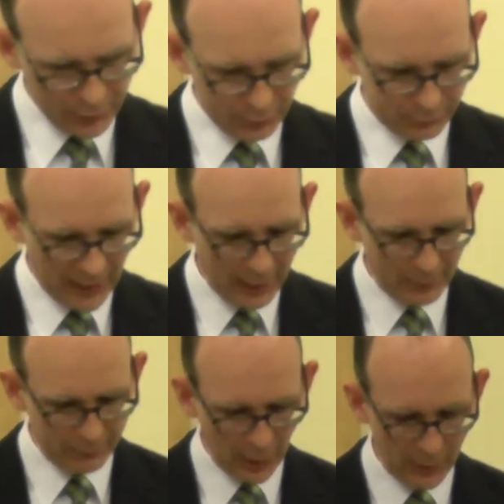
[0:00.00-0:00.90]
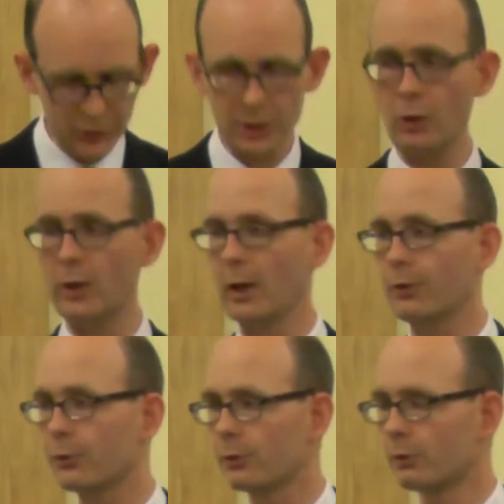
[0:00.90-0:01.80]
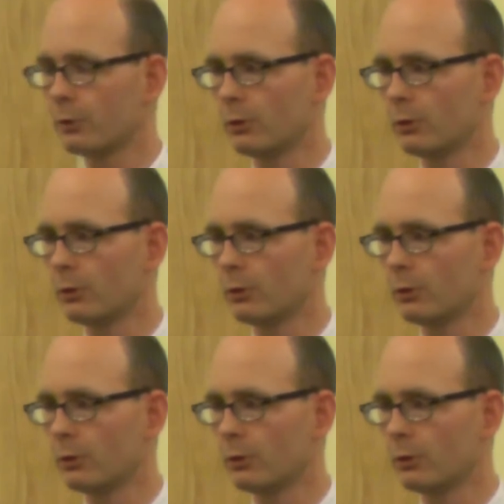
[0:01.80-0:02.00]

and this is very, very serious,